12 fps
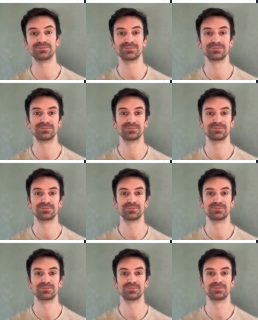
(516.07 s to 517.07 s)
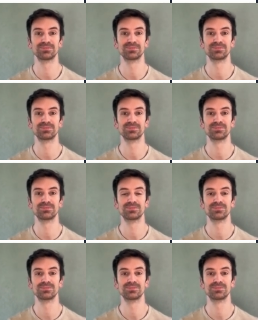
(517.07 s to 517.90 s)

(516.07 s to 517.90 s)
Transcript: [no speech]